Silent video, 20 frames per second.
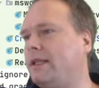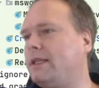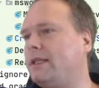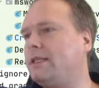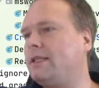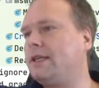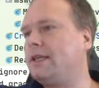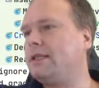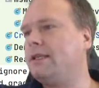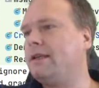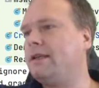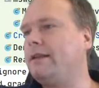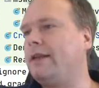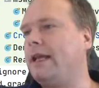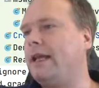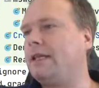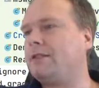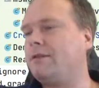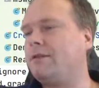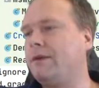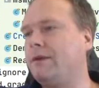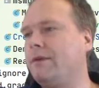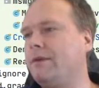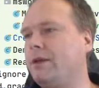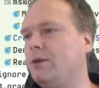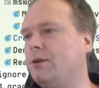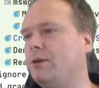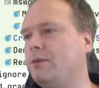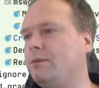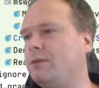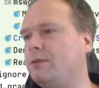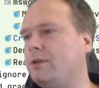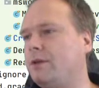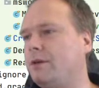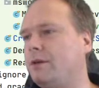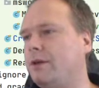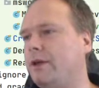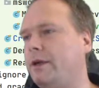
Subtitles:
This is actually the last thing we do. So